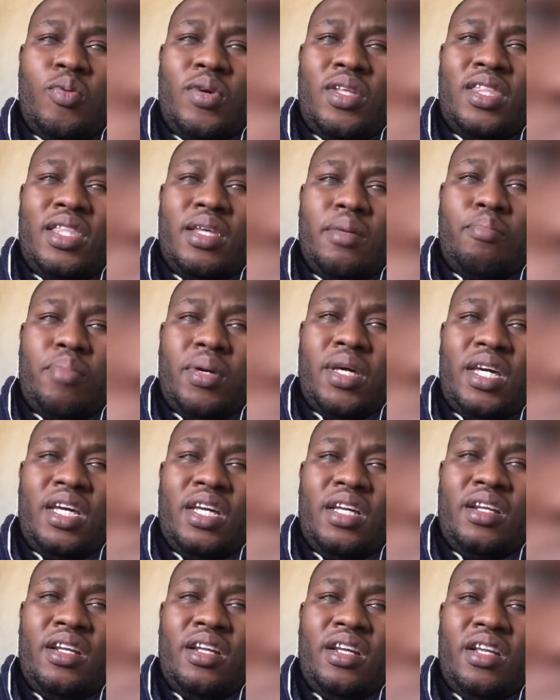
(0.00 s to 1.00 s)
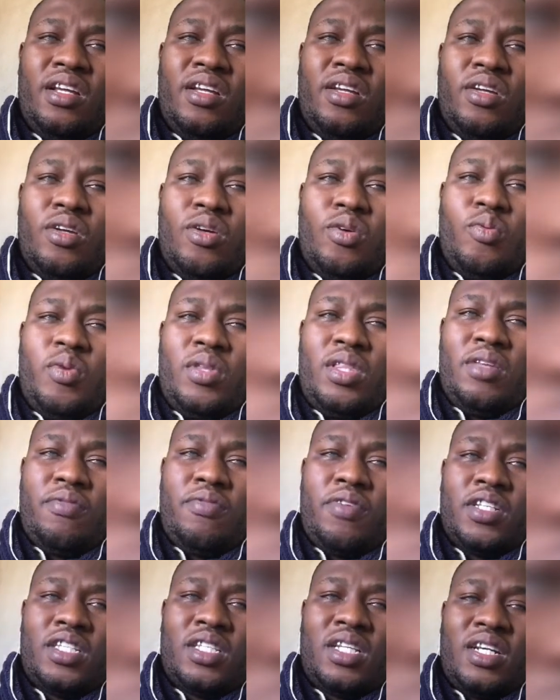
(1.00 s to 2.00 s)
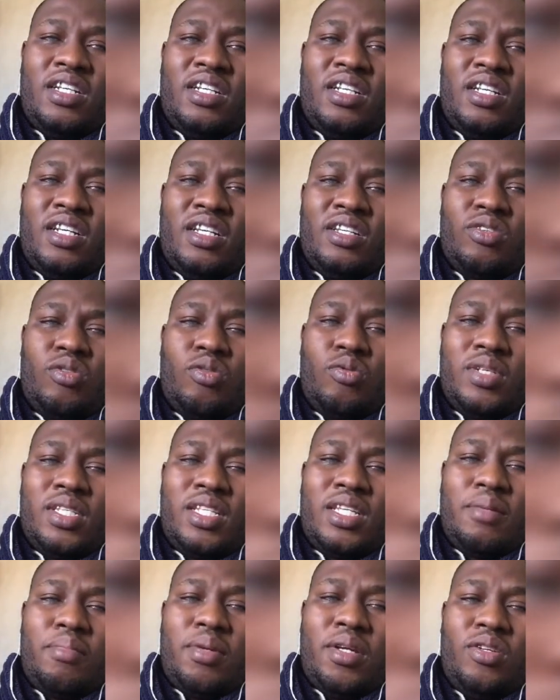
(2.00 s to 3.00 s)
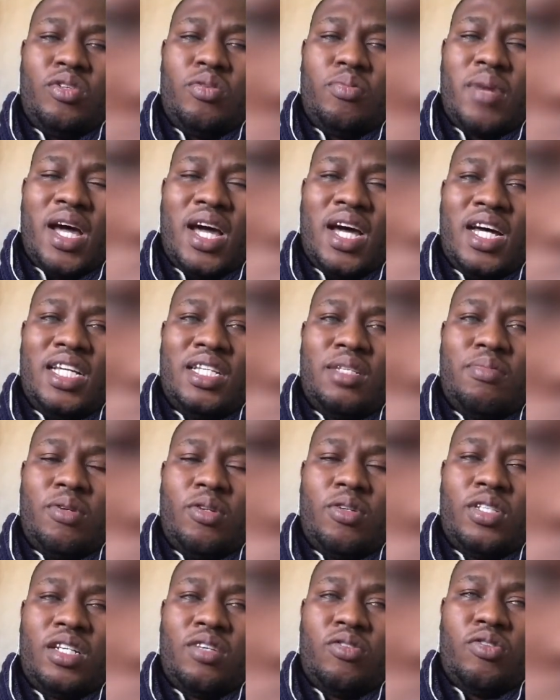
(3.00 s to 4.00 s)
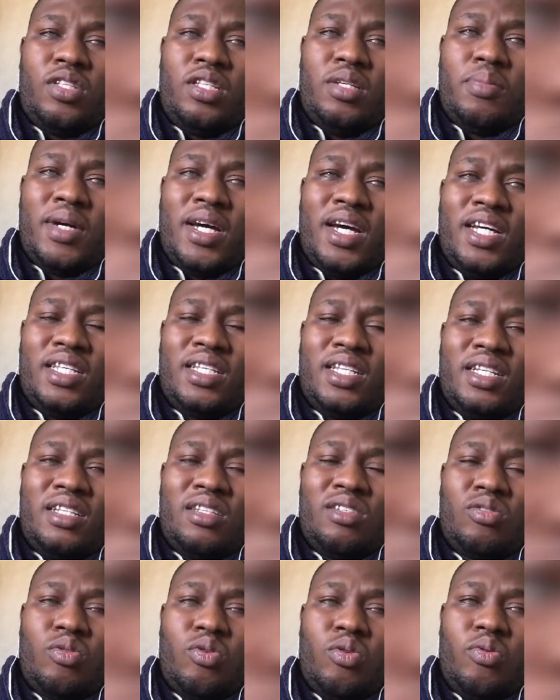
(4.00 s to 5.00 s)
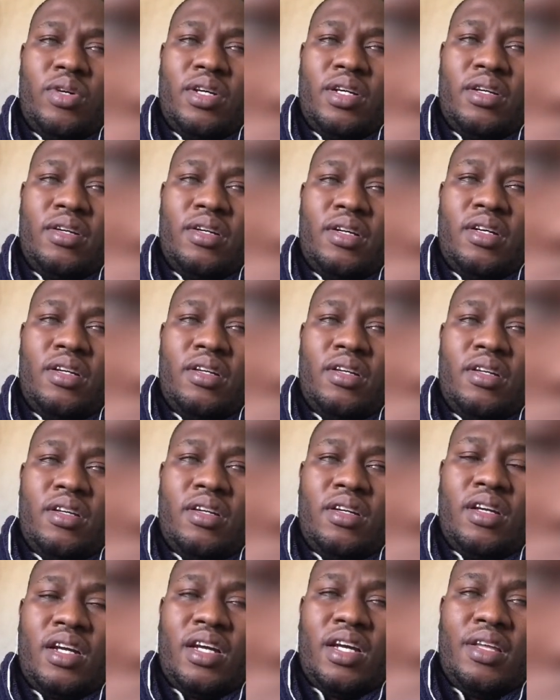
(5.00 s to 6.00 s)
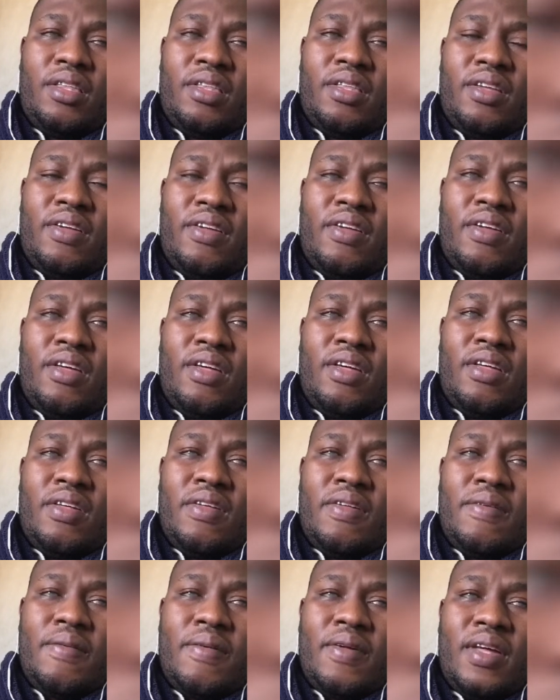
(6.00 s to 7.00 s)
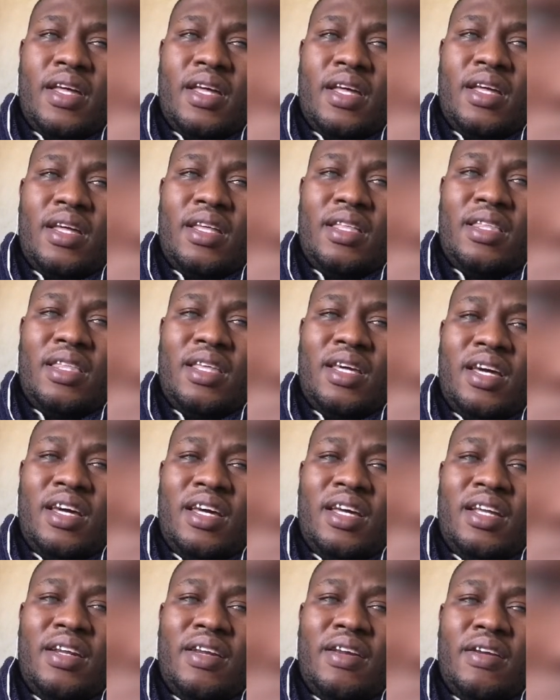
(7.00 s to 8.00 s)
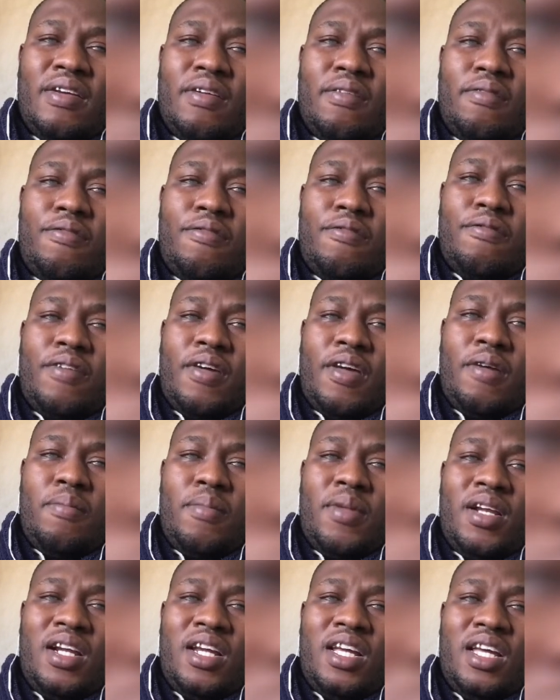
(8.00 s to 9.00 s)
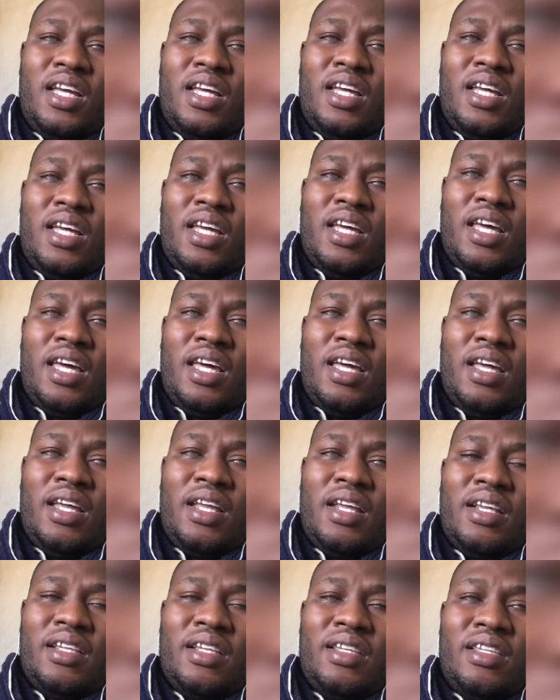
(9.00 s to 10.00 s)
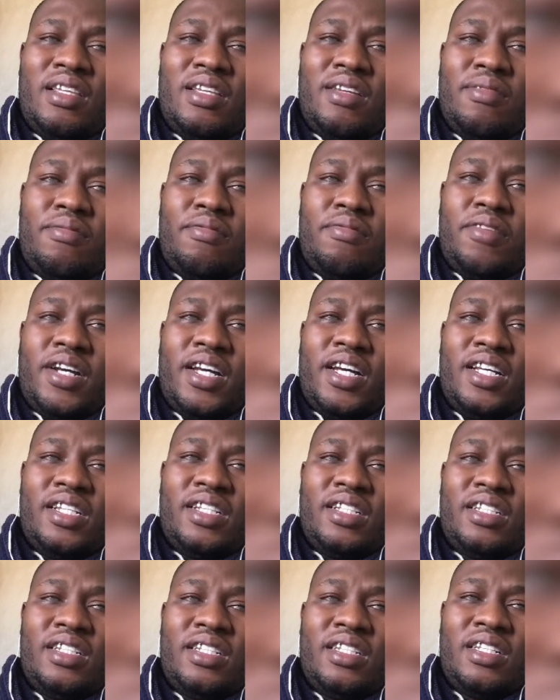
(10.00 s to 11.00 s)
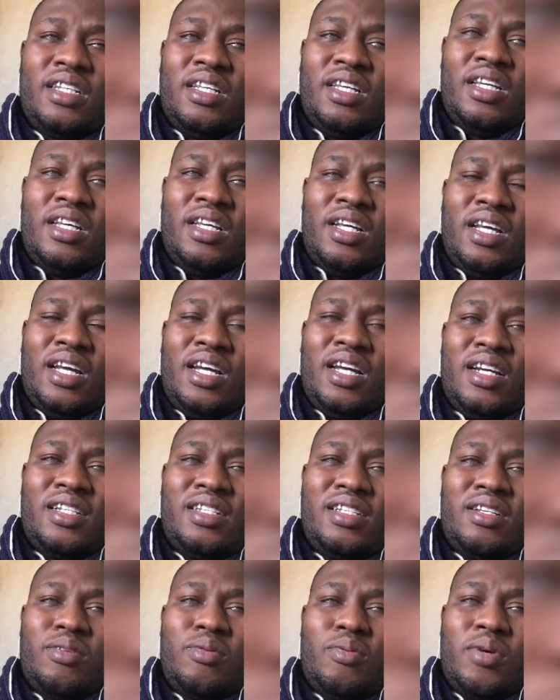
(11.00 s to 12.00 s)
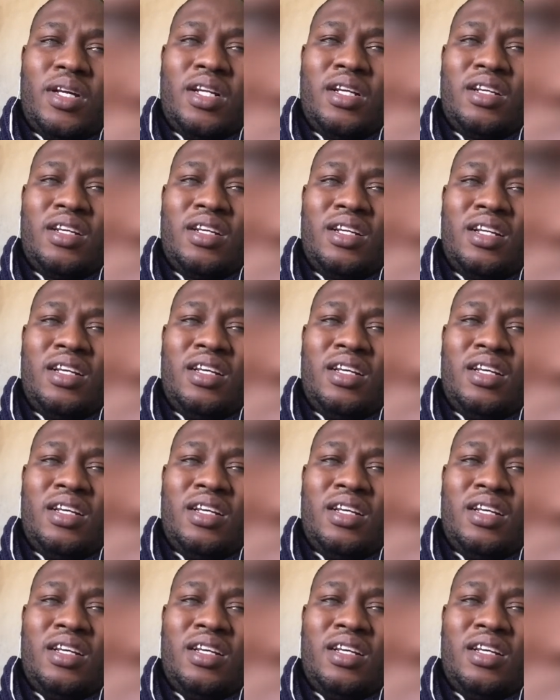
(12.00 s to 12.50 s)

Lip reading: with the pain, with the frustration as to what's happening to my eyes, because I could see my eyesight is going, right? Then family and friends kind of said, well,